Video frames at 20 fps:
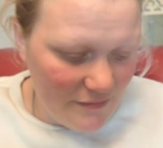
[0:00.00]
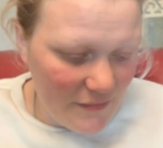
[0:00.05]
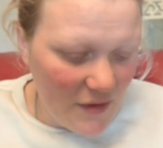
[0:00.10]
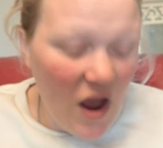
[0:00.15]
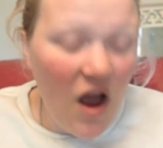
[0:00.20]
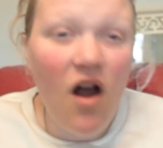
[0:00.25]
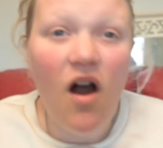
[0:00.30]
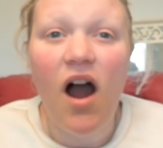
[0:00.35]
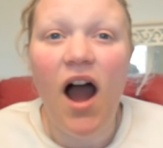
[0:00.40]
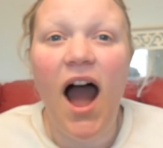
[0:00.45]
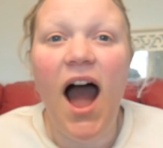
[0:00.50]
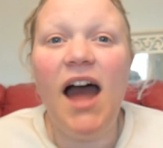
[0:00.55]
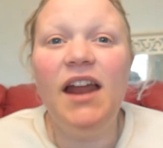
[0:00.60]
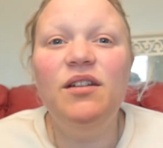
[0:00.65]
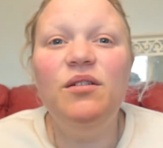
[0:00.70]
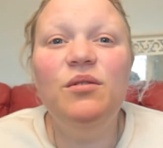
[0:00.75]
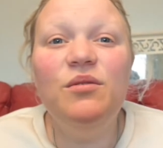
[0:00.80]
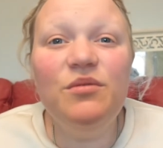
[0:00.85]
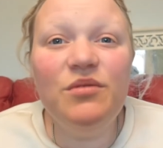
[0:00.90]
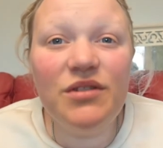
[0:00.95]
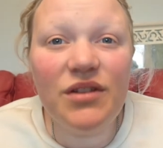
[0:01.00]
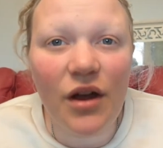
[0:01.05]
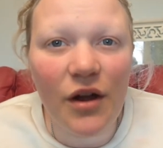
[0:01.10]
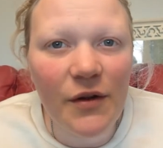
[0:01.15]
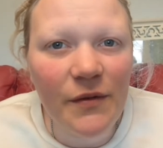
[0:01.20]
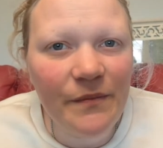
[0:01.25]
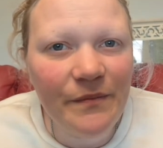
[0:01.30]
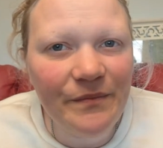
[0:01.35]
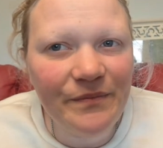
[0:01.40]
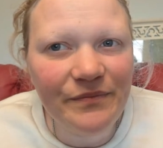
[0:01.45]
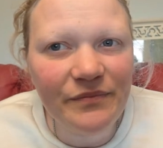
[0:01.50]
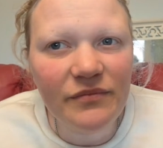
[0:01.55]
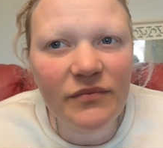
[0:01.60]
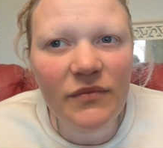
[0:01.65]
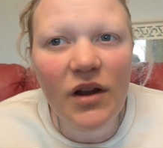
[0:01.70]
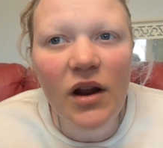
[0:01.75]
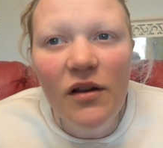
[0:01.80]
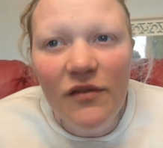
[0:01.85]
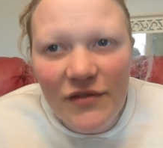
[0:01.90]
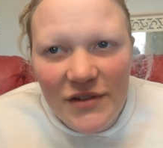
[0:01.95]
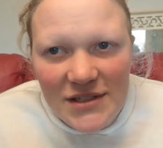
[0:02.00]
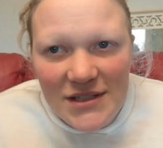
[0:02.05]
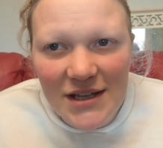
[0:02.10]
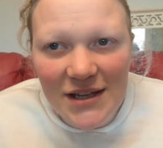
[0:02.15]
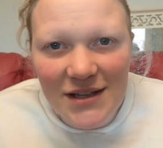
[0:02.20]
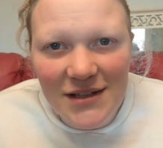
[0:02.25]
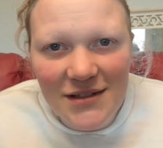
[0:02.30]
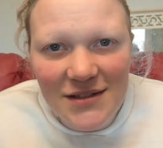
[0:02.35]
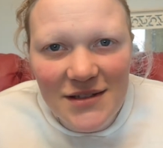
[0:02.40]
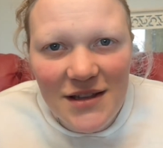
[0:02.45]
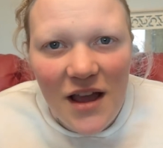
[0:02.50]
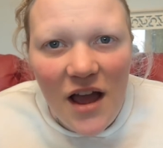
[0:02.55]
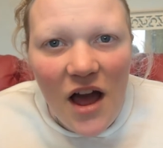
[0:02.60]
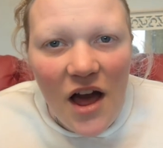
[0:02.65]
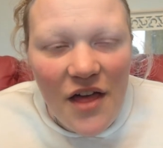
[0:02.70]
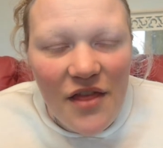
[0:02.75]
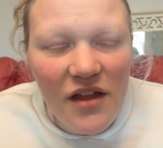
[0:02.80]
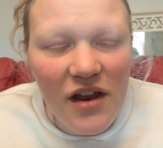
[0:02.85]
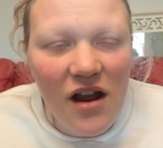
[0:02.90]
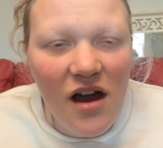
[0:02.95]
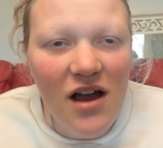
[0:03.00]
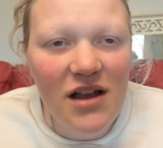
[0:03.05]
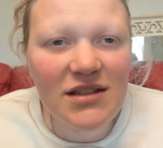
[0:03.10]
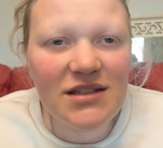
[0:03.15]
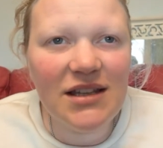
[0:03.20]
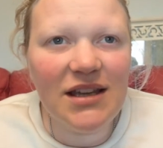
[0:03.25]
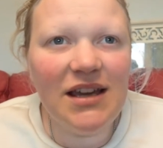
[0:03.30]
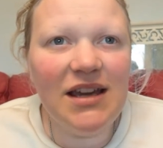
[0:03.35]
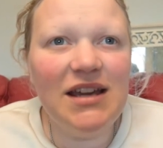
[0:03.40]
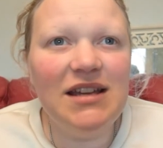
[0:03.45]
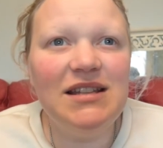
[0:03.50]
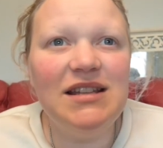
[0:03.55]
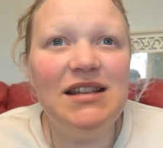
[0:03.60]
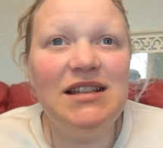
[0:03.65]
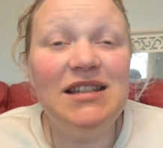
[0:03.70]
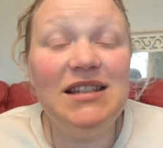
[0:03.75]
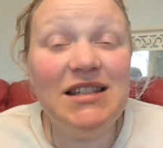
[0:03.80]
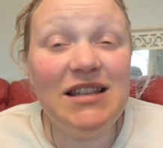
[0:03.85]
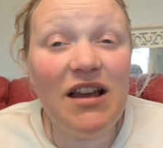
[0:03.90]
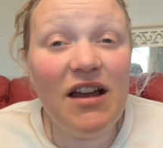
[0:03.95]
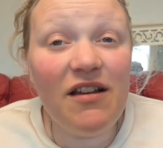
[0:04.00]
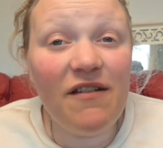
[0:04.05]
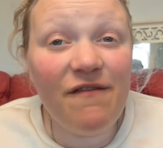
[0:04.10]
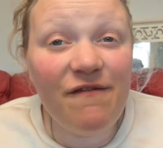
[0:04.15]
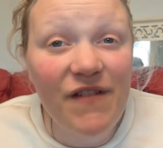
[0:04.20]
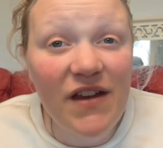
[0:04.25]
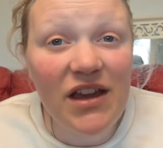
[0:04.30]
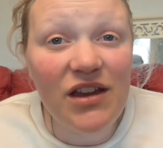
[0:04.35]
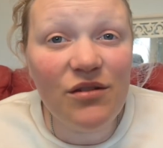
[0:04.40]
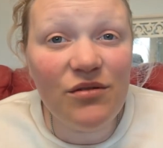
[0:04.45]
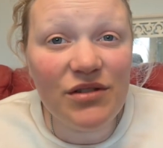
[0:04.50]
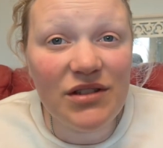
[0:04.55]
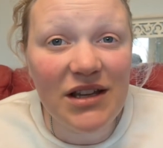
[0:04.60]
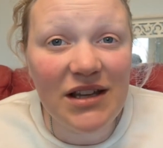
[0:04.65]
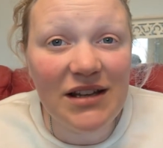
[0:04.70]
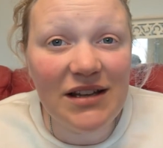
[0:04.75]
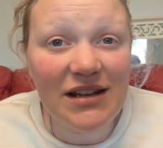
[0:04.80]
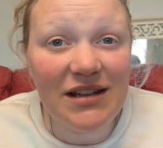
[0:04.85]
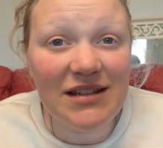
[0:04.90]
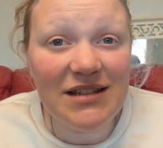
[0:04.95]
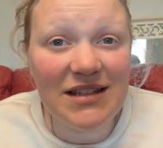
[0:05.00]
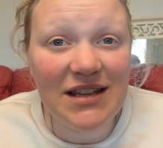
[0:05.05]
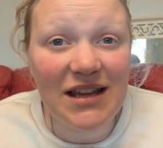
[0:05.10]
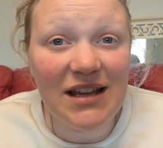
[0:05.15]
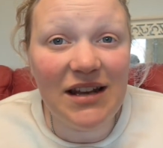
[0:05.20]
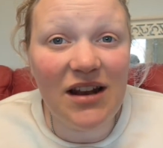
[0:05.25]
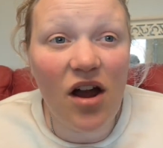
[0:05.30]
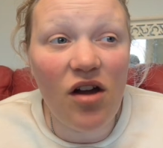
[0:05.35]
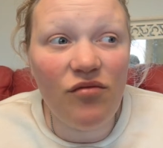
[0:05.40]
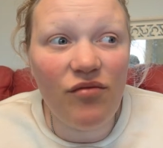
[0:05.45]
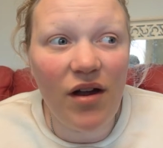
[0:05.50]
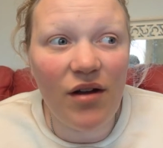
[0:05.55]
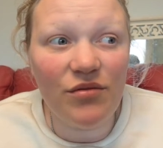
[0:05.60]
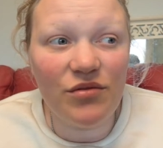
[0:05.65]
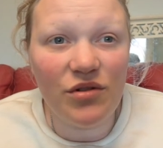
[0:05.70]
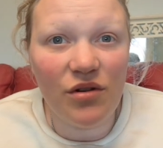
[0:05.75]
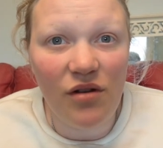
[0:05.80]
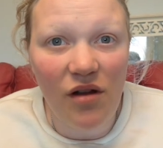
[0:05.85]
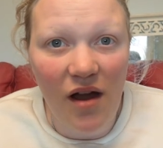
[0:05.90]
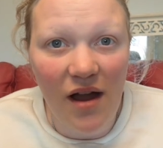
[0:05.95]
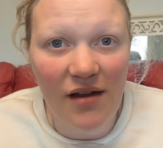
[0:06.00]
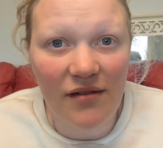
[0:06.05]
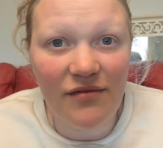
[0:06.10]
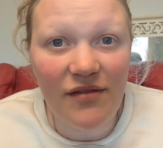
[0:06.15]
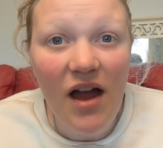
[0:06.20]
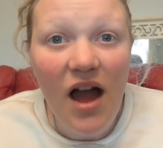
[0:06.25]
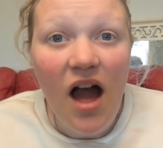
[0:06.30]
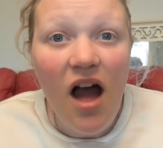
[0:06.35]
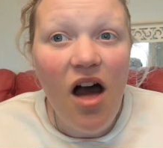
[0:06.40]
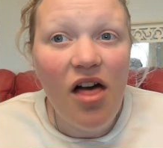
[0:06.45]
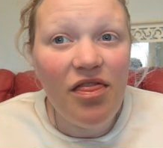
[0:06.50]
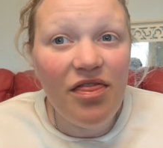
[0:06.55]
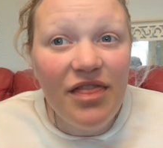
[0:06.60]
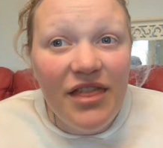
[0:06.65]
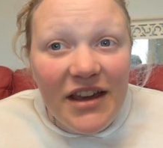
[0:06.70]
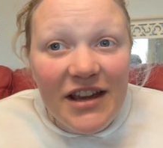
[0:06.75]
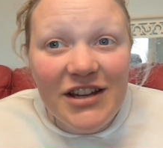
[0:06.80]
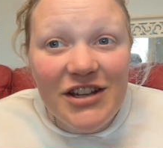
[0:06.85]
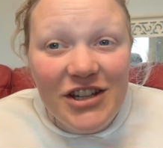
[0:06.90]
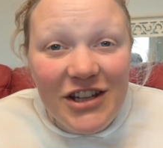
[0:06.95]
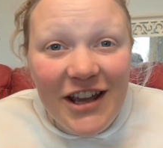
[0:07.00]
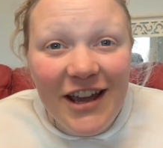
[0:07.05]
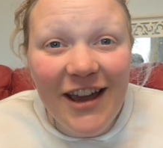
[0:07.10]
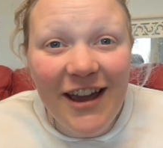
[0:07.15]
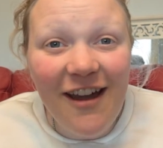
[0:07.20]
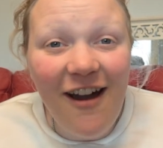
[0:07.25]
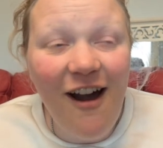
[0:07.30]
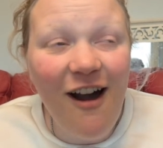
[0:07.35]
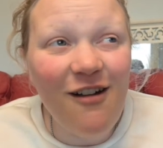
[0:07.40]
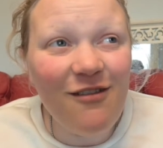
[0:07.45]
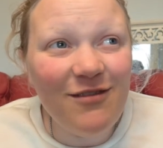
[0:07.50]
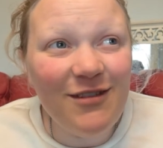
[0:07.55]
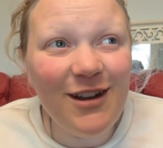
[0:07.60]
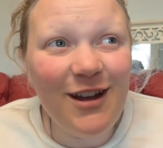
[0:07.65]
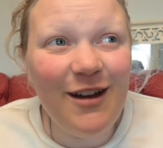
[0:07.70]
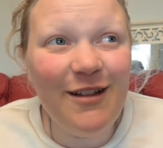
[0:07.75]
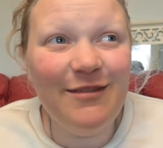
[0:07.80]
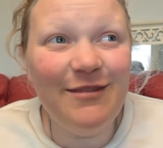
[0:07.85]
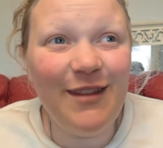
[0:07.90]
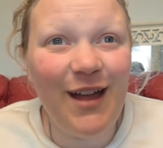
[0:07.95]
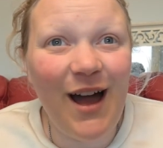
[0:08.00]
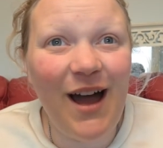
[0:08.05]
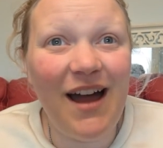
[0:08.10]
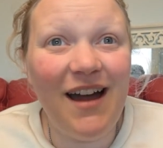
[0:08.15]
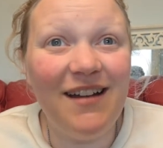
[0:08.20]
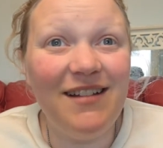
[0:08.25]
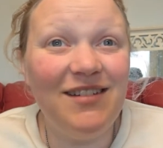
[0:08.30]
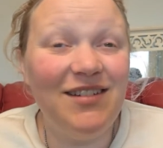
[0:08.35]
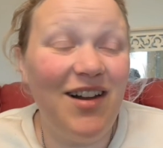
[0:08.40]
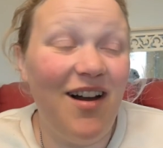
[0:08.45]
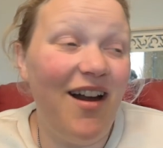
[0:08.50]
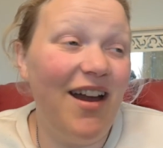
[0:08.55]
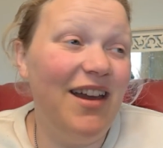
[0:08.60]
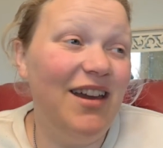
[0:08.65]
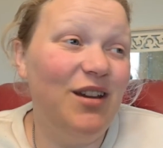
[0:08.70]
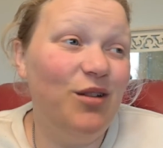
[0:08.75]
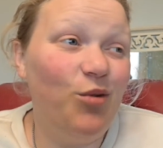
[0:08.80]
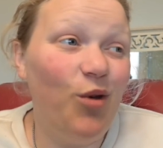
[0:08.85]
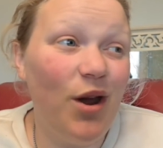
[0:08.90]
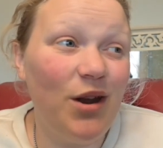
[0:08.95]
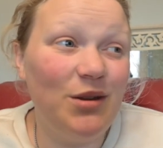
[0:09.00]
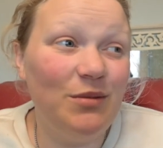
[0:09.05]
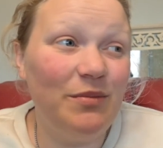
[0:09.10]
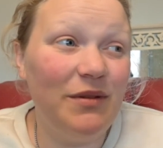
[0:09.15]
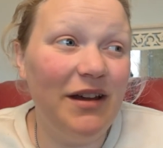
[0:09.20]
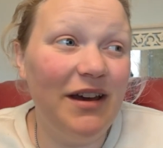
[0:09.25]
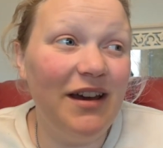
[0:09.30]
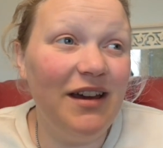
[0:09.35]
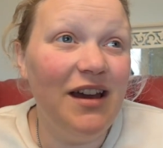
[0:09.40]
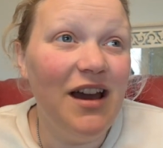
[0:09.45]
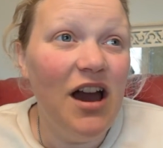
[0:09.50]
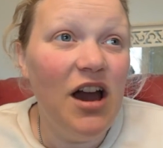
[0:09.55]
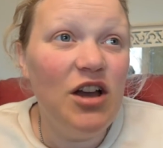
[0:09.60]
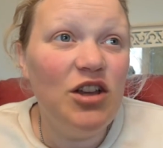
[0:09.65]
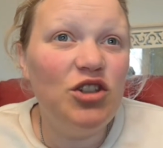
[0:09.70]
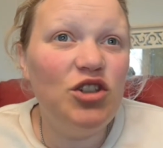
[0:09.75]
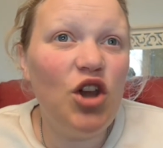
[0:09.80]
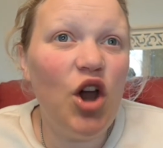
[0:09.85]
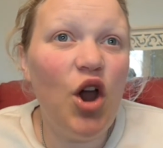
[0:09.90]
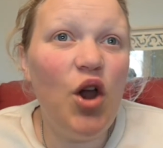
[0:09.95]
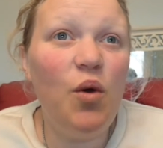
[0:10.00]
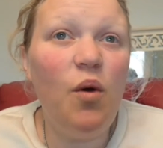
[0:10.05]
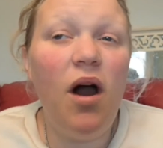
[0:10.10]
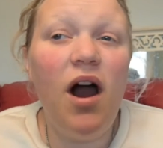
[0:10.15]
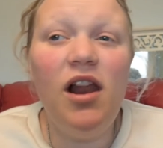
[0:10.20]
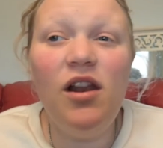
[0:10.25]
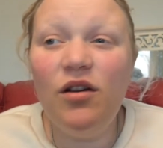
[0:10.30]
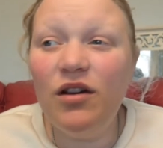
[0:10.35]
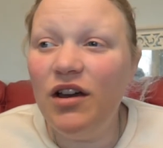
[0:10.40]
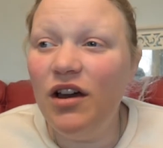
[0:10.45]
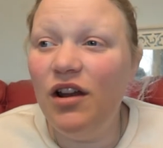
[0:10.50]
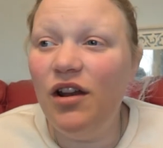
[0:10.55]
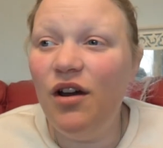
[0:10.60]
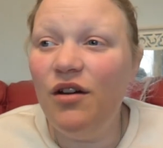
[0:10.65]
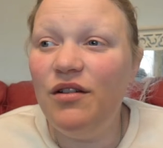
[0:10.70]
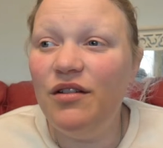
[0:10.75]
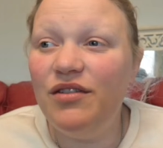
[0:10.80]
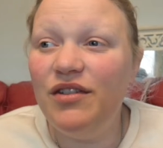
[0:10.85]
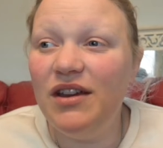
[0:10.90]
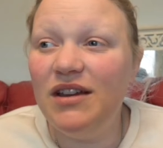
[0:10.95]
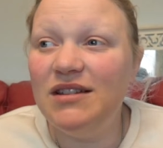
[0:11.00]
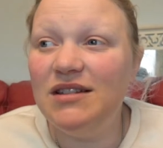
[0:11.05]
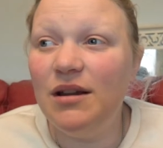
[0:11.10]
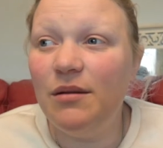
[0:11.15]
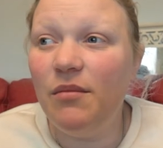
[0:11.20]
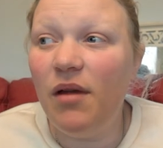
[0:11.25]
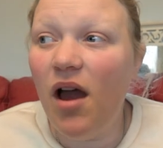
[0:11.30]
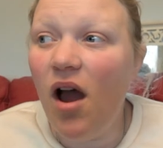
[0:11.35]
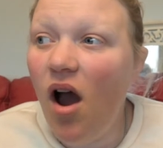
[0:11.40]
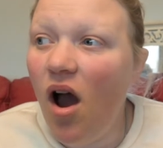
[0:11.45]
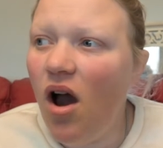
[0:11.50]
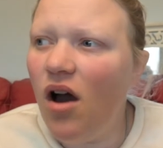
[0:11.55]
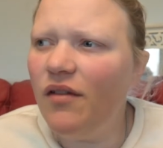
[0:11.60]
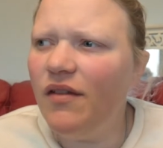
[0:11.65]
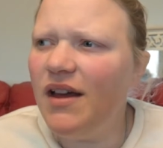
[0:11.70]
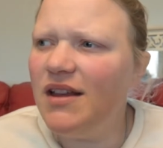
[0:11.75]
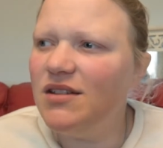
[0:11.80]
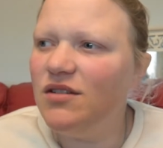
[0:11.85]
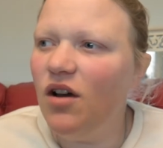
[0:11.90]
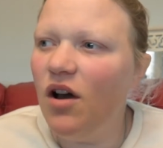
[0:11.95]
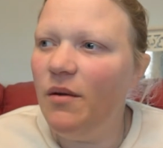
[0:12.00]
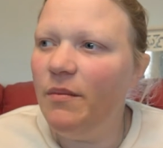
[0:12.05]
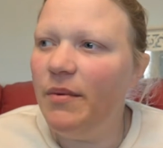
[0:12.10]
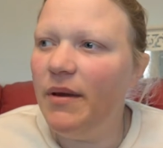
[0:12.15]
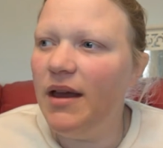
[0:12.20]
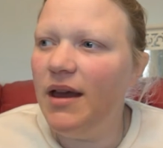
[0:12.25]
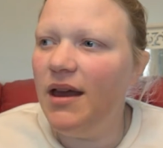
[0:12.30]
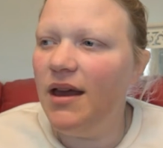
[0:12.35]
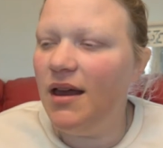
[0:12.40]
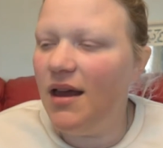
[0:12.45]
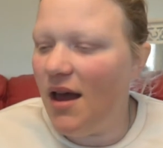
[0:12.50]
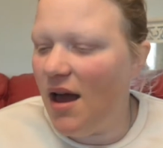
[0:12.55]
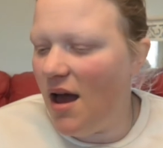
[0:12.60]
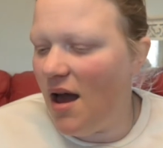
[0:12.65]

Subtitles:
Oh, and also for seeds, the last thing is fit your seedlings in around your life. This year I've learnt that like incredibly. So I look at a load of things and I'm like, oh, that's got to be